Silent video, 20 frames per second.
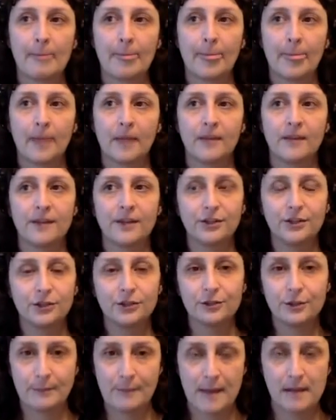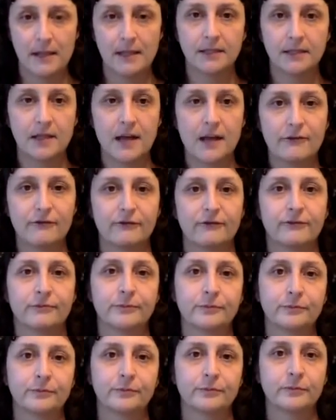then you're repelling love.
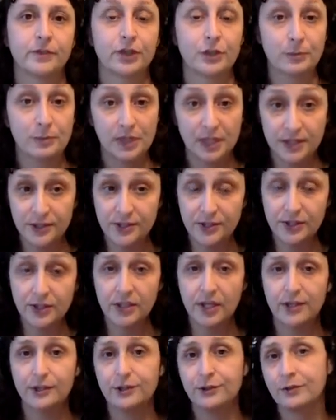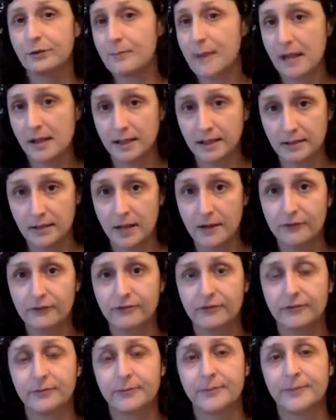You're a pleaser and you're repelling love.
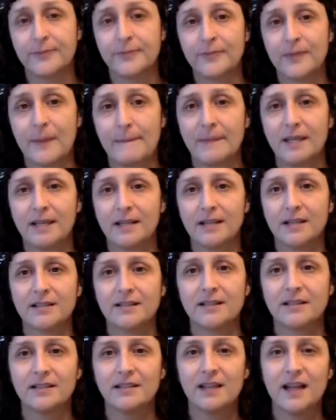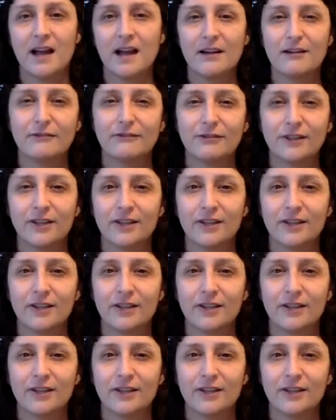Because love